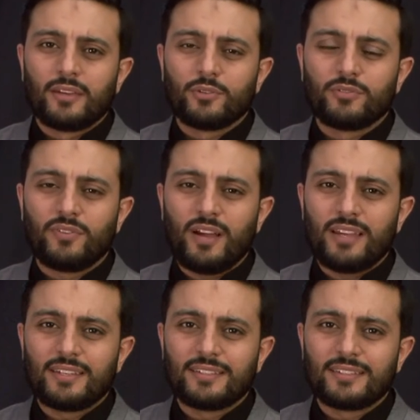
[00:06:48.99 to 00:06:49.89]
you'll
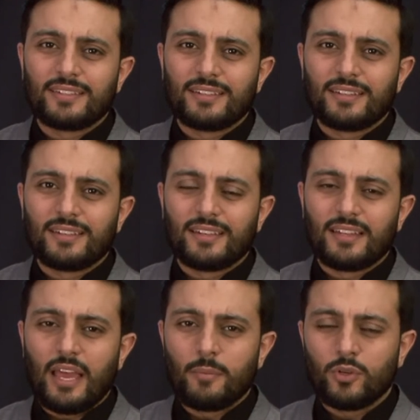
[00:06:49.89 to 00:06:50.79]
find
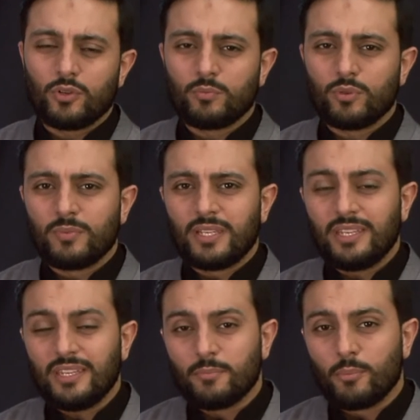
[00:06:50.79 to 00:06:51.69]
that Amir
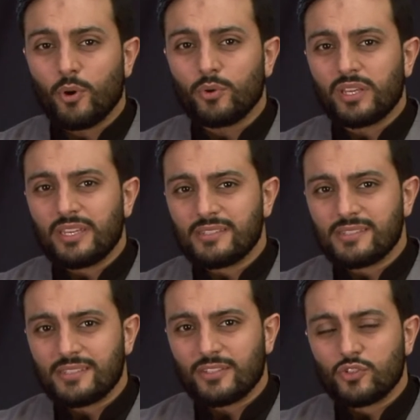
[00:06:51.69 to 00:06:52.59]
al-Mu'mineen broke
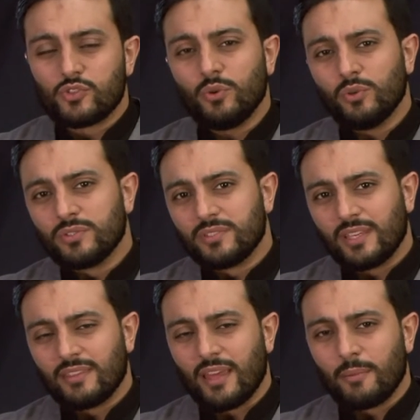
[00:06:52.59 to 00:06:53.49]
his sword
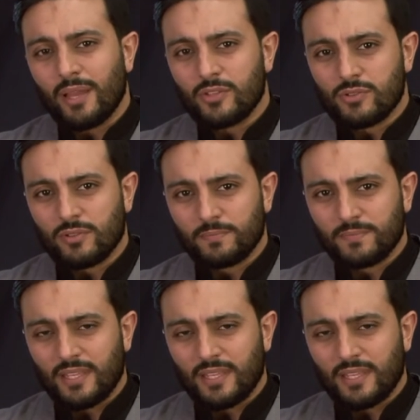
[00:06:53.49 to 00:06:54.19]
in that battle.